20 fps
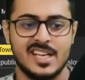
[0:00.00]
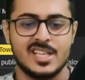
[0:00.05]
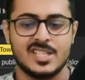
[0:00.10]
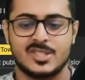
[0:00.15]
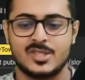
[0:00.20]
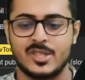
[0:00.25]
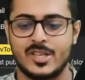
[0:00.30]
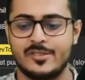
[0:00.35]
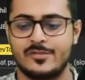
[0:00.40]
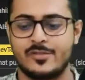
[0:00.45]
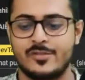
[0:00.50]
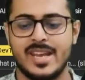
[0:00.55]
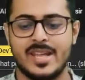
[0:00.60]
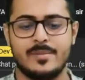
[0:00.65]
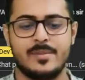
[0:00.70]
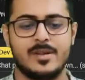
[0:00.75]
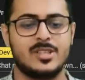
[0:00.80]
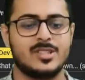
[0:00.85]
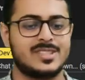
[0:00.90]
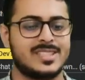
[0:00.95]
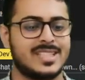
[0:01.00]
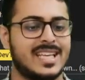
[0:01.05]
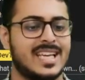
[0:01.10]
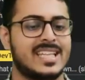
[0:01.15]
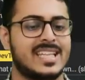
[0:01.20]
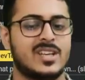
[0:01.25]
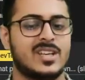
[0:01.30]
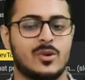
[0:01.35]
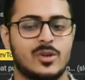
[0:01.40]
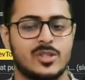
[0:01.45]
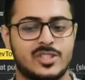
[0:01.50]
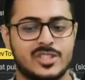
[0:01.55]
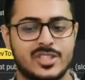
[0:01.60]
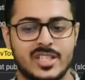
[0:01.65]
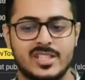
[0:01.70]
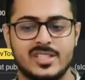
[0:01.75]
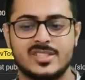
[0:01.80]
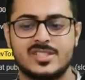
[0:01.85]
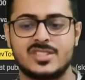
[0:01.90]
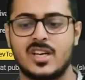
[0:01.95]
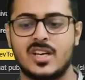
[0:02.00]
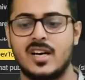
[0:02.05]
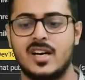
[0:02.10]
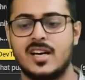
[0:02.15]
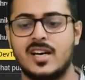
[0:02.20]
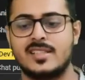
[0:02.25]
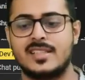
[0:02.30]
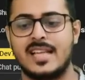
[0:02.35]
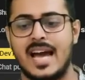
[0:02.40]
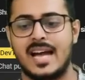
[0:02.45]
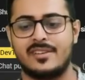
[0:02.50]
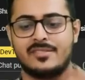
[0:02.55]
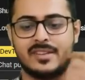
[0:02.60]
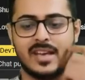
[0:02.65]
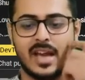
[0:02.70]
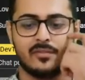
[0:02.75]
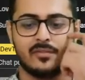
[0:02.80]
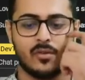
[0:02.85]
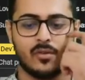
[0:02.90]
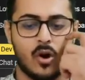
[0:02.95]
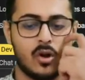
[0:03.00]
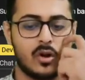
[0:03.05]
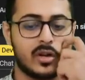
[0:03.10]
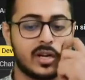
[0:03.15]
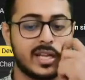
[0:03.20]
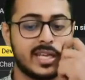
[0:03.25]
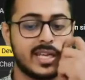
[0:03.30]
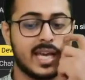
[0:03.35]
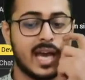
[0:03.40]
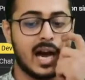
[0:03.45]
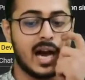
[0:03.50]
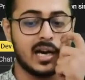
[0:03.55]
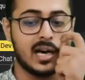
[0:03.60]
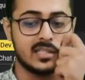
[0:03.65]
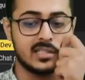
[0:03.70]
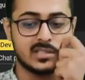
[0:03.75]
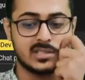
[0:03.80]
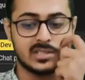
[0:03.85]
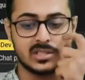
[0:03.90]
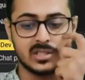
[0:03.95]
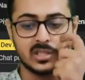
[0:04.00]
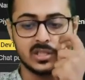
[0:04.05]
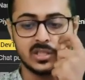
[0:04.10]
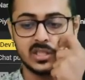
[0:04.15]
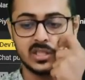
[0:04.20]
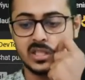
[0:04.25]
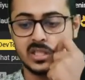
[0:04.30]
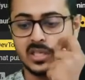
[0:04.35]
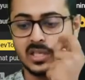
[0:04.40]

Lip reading: So if you are able to see any questions that we have already answered